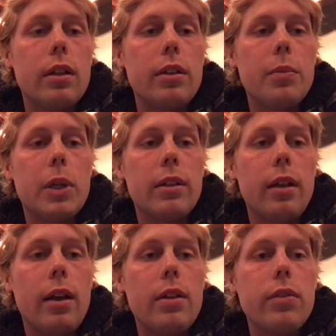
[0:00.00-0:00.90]
getting them
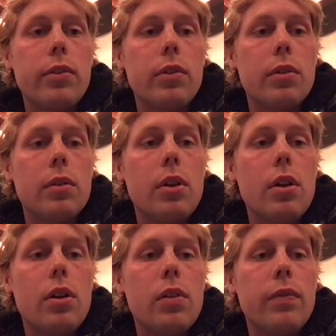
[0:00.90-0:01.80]
online. So
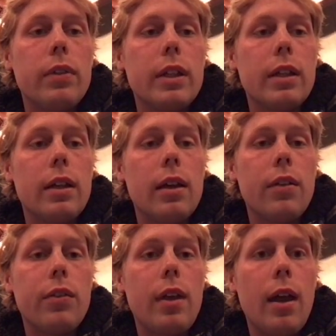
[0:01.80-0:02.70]
hopefully it
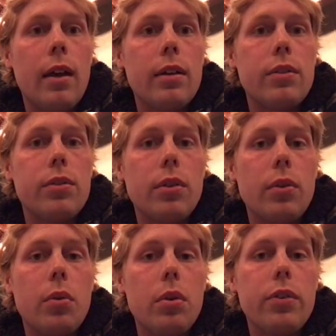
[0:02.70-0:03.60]
has added
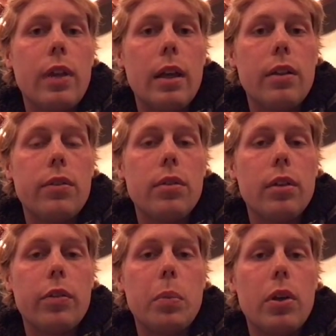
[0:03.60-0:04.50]
to the course and added
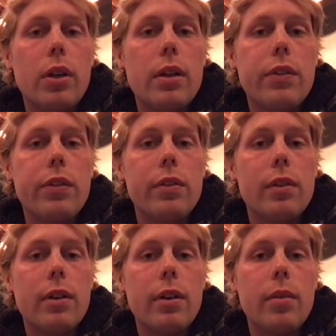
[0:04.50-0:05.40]
to your
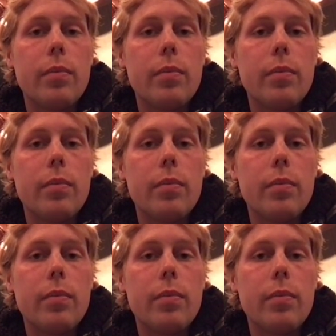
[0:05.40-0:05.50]
experience.